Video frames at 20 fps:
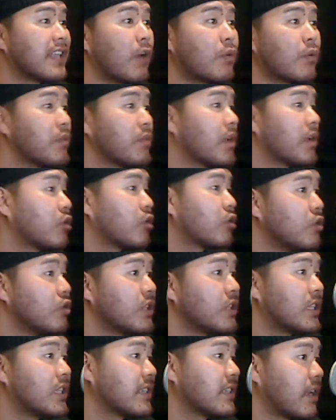I wouldn't be able to do
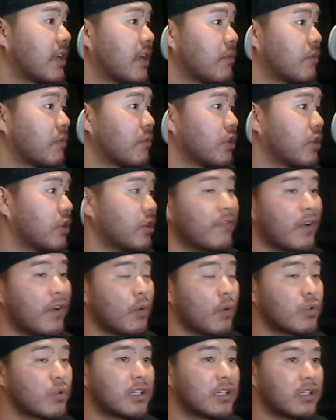the things that I'm doing if I
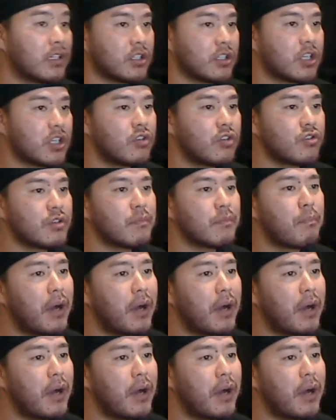wasn't in this country.